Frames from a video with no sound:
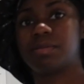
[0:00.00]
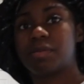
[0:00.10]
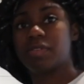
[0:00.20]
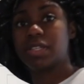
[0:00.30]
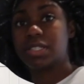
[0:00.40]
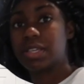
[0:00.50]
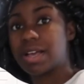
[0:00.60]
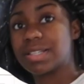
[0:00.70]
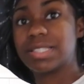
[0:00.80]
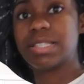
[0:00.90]
up over here so
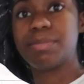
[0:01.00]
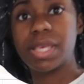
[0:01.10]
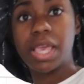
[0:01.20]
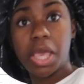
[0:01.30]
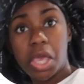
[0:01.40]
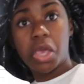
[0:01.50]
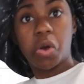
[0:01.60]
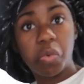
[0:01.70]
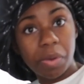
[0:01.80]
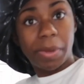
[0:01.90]
y'all can see me
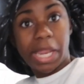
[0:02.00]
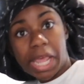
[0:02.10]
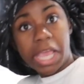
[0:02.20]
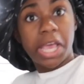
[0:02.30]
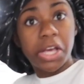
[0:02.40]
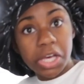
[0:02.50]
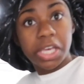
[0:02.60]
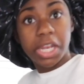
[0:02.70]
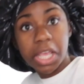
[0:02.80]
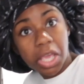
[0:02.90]
whipping,
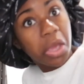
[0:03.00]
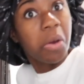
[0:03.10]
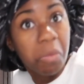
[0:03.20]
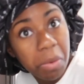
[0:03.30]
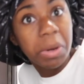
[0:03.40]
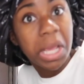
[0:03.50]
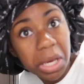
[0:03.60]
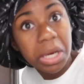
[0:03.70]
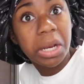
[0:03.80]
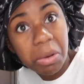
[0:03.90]
cooking. Whipping that
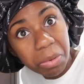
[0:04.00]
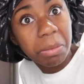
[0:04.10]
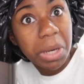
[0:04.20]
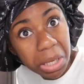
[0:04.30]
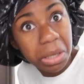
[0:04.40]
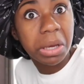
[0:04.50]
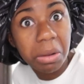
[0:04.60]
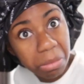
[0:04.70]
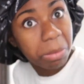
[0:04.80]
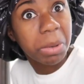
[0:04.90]
cooking it, whipping that cooking
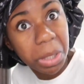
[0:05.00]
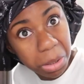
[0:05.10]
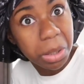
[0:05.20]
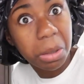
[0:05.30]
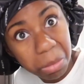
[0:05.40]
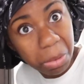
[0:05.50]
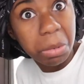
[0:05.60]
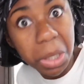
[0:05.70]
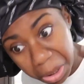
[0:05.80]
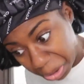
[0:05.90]
it, whipping it, cooking it, whipping it,